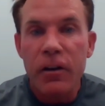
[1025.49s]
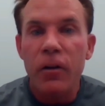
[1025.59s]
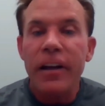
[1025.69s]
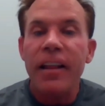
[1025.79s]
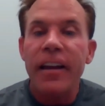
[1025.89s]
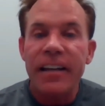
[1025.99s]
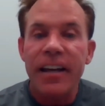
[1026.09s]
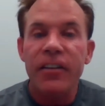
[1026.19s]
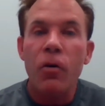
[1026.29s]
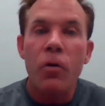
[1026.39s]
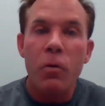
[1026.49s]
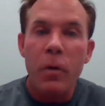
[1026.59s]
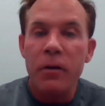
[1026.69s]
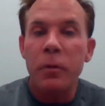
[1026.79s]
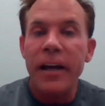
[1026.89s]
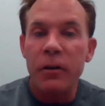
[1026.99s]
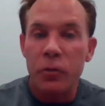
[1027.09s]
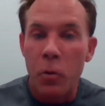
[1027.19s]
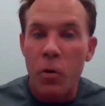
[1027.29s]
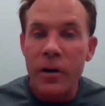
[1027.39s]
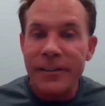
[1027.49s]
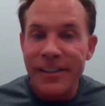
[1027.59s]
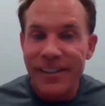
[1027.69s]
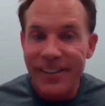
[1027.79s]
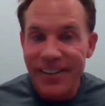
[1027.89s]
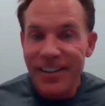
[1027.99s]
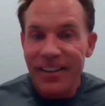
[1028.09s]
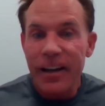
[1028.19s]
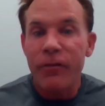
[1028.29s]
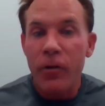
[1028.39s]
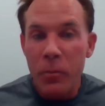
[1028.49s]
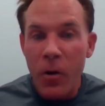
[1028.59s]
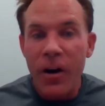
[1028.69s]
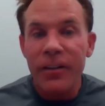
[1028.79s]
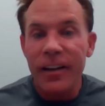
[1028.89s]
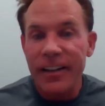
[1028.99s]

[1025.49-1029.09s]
you look at like kids going away to play sports, like football.